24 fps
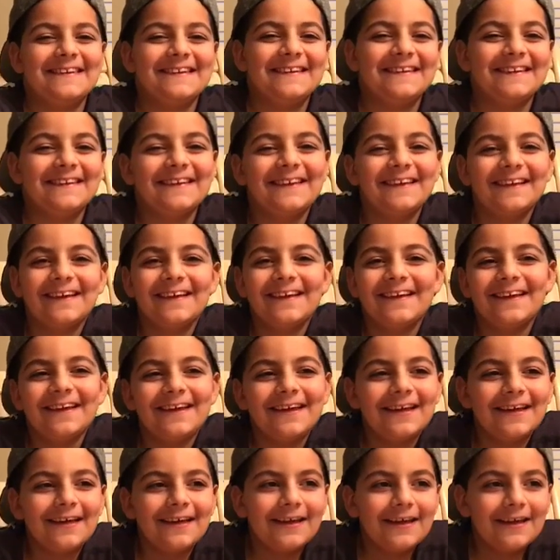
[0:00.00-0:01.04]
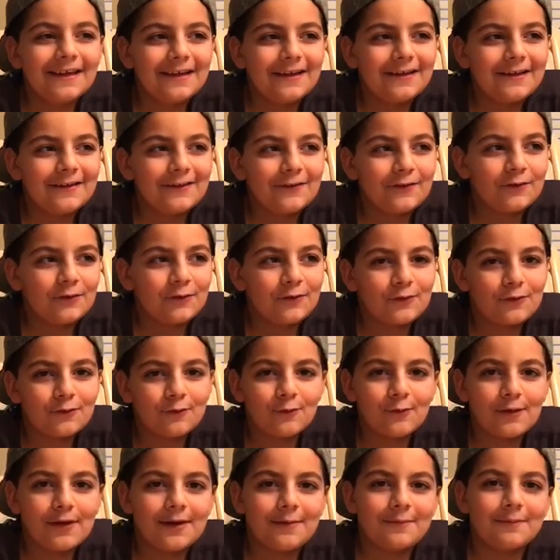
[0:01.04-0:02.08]
thing to do in the spring?
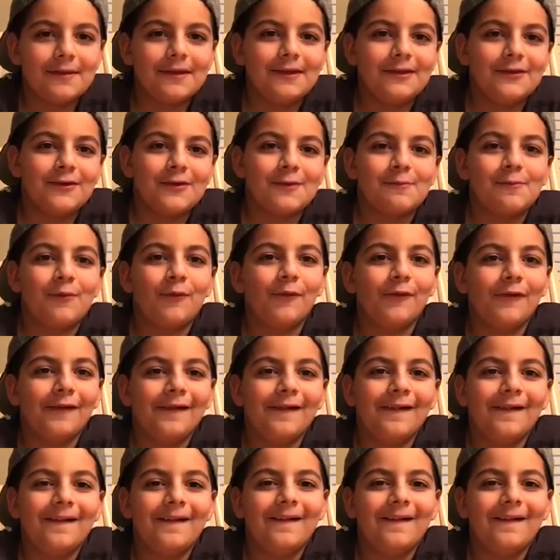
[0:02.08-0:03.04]
Swim in your pool.